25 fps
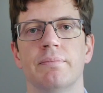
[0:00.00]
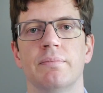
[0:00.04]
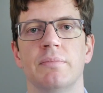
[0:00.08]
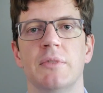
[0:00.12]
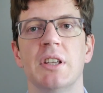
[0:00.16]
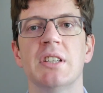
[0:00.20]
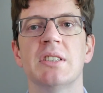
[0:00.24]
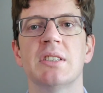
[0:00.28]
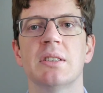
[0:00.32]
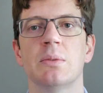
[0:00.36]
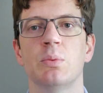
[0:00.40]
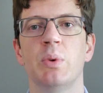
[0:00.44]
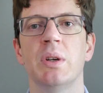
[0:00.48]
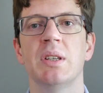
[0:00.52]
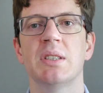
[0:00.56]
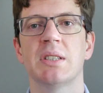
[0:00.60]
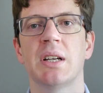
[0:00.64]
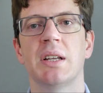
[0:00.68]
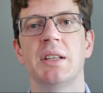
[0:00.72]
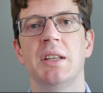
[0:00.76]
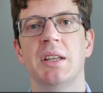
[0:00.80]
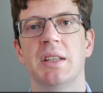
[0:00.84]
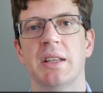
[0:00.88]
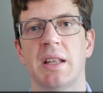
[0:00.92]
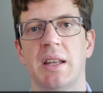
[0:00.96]
This week's
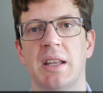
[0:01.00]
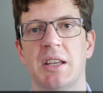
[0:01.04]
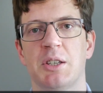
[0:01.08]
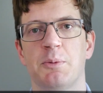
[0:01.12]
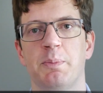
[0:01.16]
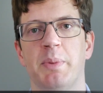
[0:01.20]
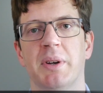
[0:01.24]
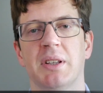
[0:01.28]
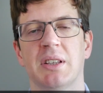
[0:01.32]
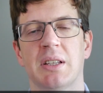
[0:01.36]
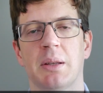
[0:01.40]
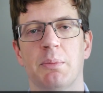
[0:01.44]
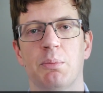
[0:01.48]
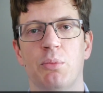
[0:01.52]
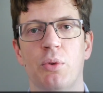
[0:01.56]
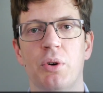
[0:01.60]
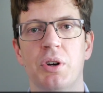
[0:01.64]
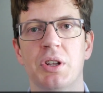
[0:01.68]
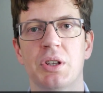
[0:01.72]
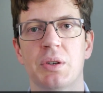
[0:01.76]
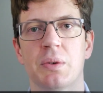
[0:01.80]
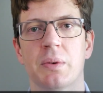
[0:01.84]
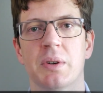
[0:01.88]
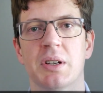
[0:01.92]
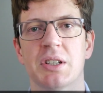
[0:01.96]
idea that has picked up more
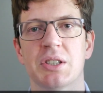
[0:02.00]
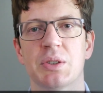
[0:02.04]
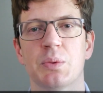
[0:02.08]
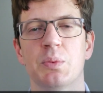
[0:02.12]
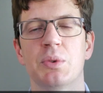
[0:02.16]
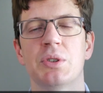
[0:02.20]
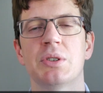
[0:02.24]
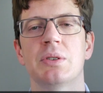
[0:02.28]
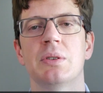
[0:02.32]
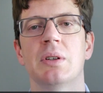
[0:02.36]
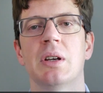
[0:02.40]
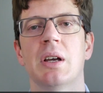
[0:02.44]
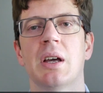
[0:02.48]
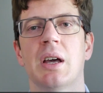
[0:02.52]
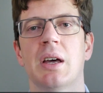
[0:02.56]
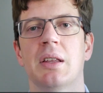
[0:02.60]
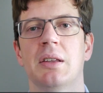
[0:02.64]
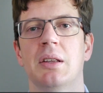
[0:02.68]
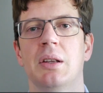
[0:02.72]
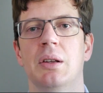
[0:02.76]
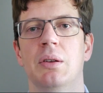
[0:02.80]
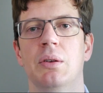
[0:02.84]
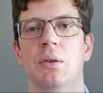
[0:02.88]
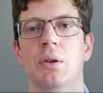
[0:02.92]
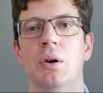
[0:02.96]
interest was to add
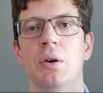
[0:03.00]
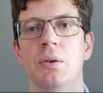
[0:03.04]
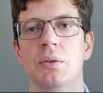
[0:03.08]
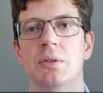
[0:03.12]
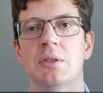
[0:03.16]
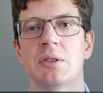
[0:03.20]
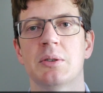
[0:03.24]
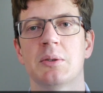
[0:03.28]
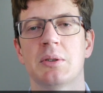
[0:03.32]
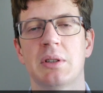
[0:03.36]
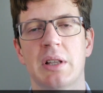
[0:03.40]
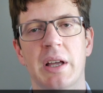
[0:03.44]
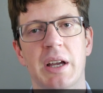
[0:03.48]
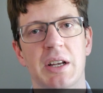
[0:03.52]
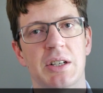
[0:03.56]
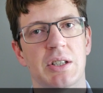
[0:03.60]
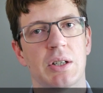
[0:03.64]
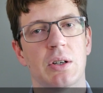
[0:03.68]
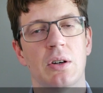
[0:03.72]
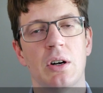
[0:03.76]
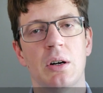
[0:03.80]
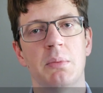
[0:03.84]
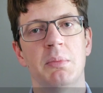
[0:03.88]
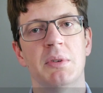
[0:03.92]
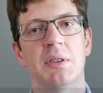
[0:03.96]
a
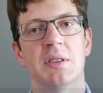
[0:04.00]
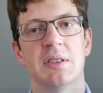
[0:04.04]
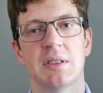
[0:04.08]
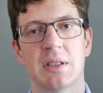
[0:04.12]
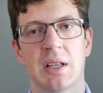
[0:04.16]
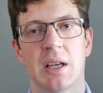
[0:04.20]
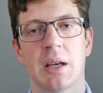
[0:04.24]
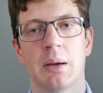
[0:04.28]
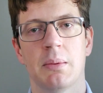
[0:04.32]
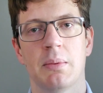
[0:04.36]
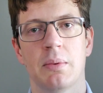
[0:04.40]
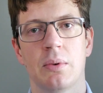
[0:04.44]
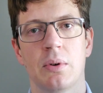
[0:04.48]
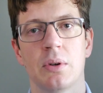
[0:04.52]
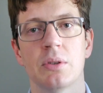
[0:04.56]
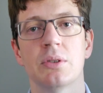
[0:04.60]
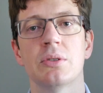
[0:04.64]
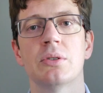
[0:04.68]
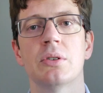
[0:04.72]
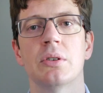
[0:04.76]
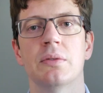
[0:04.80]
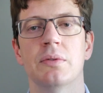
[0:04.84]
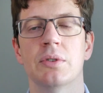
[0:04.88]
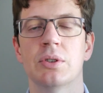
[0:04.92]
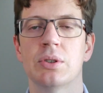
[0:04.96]
Notes/Comments tab on
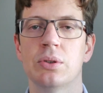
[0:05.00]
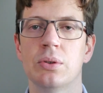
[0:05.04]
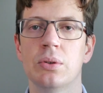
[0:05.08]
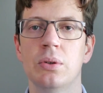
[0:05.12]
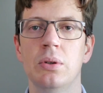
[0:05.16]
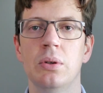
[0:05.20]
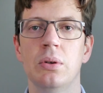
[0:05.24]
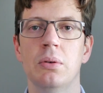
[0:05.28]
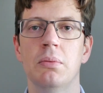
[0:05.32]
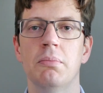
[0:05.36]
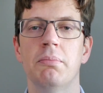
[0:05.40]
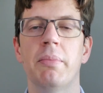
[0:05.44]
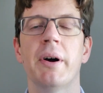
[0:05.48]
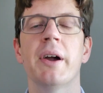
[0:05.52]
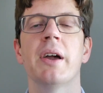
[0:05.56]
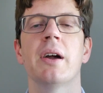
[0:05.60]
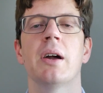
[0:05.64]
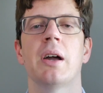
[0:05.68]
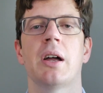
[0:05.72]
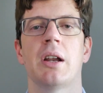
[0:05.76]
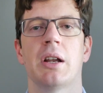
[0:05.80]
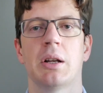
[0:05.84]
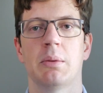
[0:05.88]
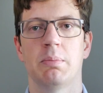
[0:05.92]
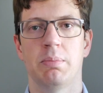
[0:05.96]
Service Studio by
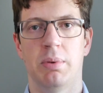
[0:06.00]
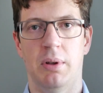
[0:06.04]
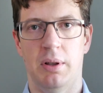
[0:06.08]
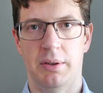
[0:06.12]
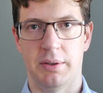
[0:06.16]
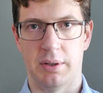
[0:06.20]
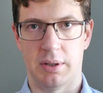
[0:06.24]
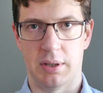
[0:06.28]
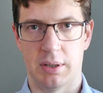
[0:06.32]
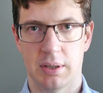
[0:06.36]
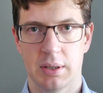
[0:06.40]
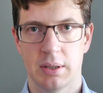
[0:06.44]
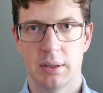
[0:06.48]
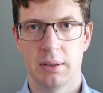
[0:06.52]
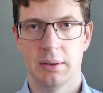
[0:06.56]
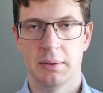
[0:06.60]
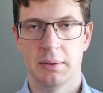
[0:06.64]
Eric Bolters.